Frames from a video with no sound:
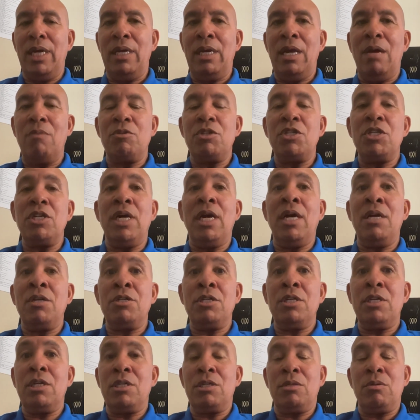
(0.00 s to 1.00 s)
And that was
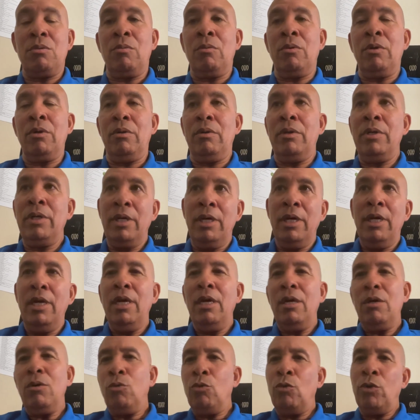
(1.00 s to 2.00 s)
challenging because we weren't
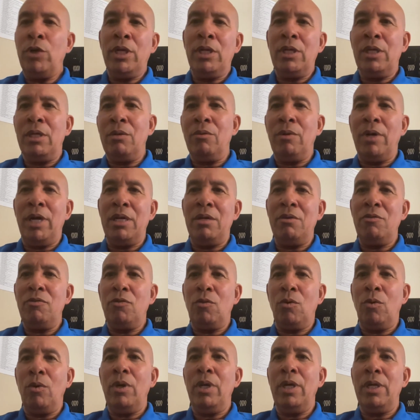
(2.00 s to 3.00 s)
really ready
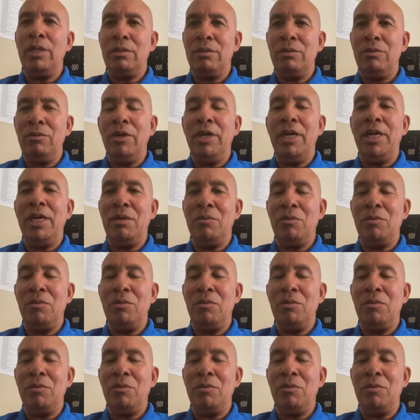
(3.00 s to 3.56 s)
for it, right?